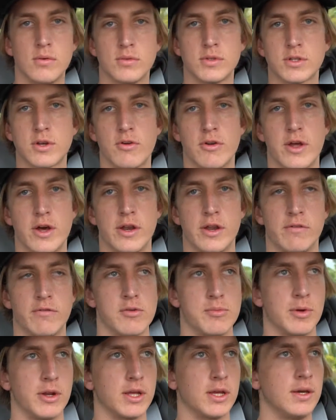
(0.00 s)
going on,
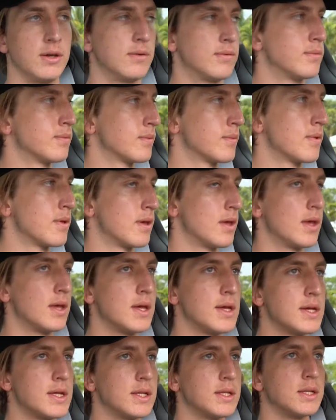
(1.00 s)
everybody?
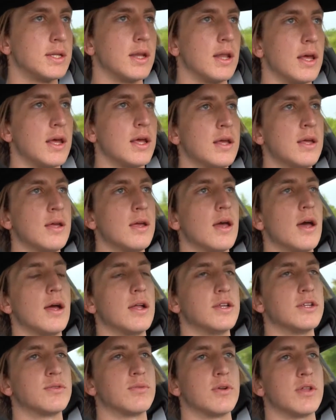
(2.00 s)
Today I
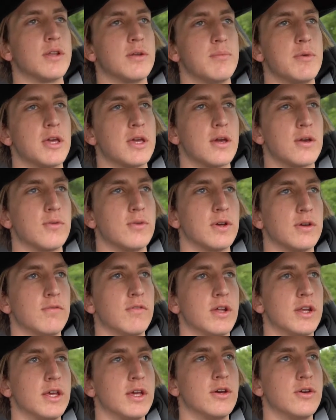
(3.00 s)
just wanted to make a quick
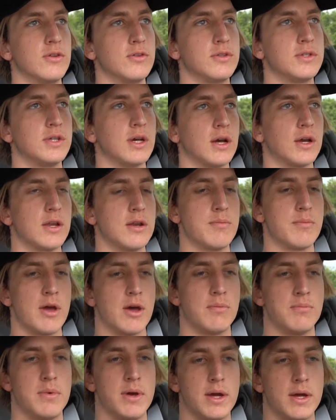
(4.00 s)
video talking
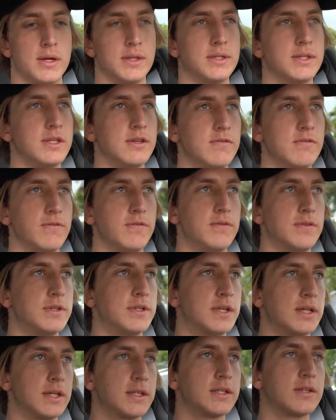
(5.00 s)
about my
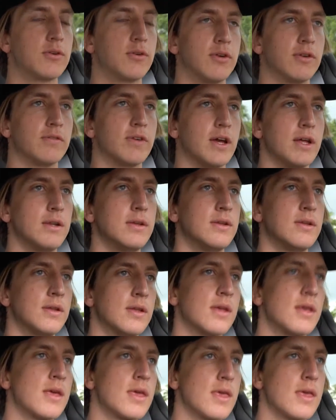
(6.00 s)
C6 Corvette
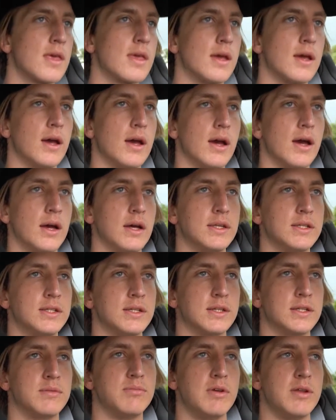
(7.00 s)

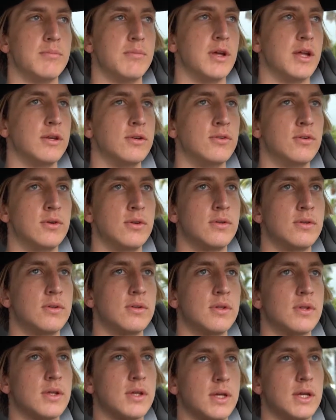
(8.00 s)
6-speed manual.
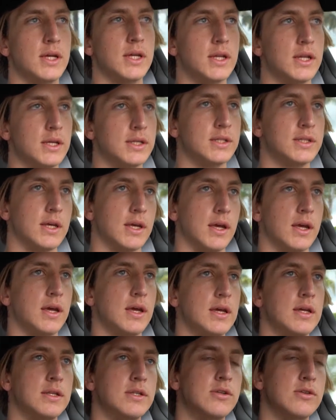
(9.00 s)
It is
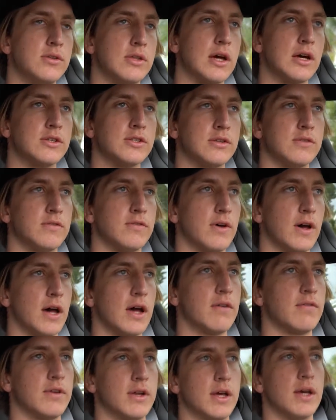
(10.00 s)
a
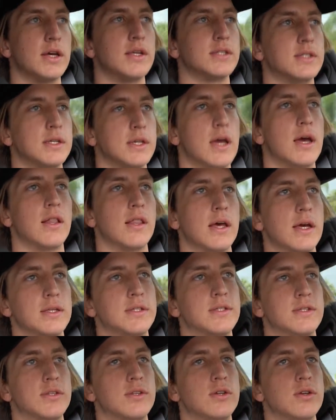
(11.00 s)
2005 and it has the
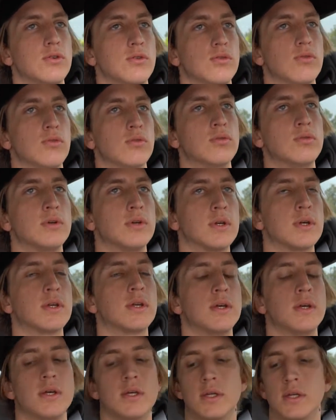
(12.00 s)

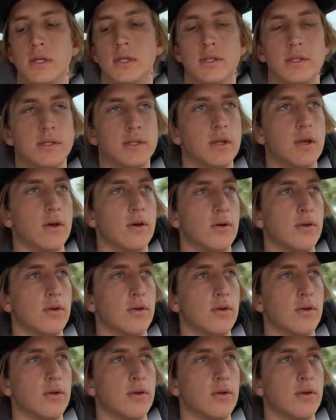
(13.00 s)
LS2. So